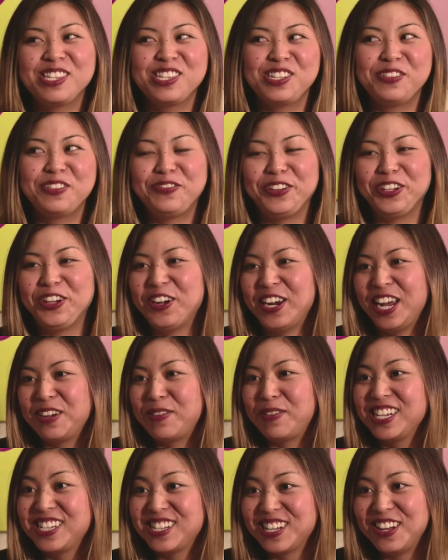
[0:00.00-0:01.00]
still figuring out
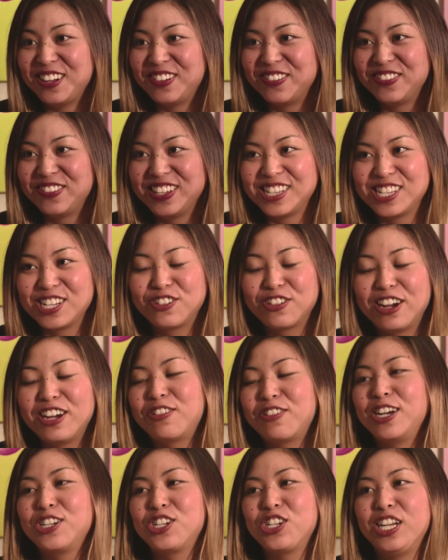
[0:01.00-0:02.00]
myself. That's a great
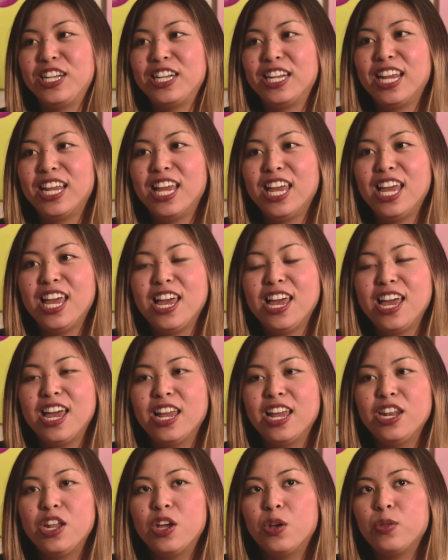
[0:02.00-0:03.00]
question.
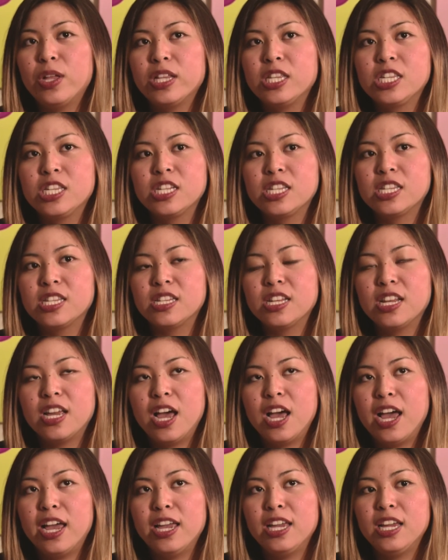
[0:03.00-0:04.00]
No, that's just,
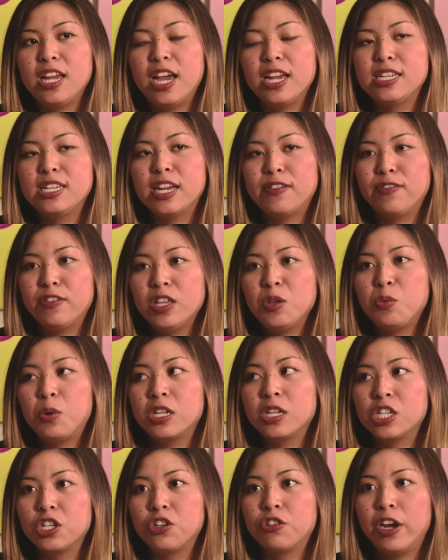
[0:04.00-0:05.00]
I, I definitely
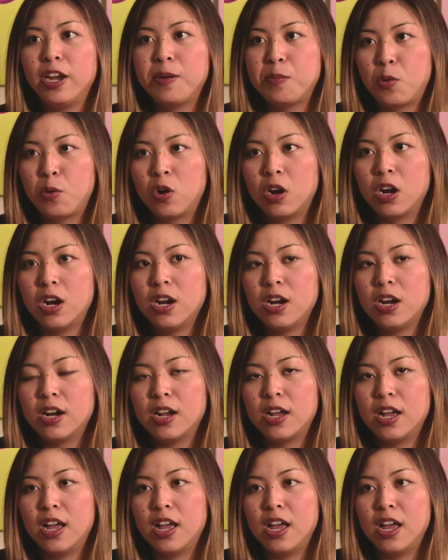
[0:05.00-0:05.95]
want to create more.